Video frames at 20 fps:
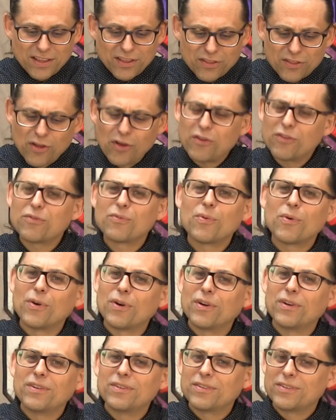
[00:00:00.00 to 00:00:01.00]
Those
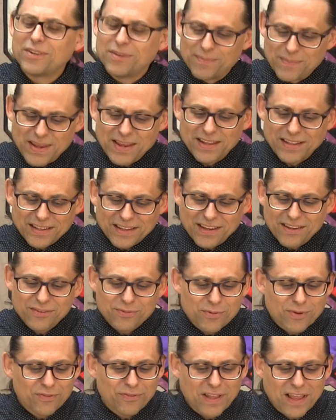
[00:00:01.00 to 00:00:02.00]
words, to me at
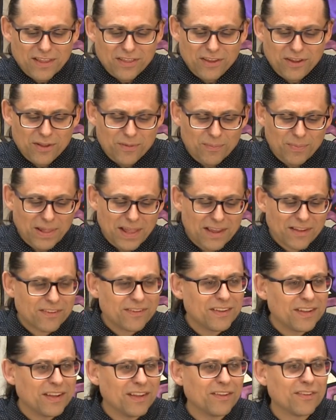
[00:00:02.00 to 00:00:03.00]
least, reflect the
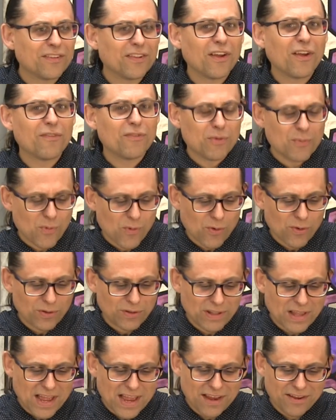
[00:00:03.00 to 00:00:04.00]
complexities of the moral
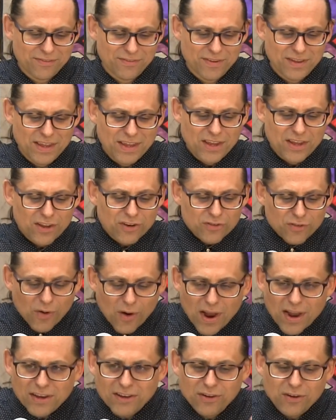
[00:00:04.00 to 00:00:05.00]
life,
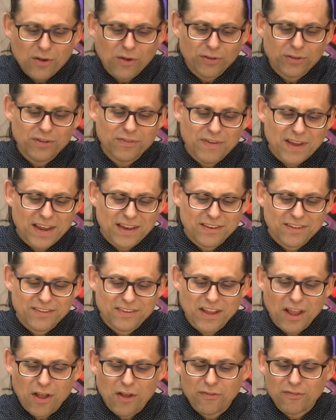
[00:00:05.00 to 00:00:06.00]
trying to cultivate
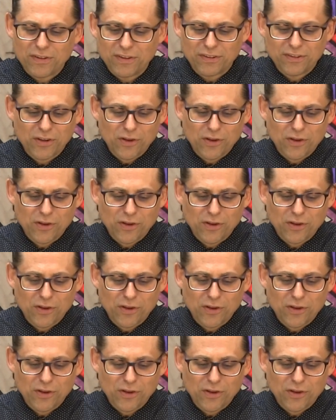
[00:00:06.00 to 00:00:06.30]
self and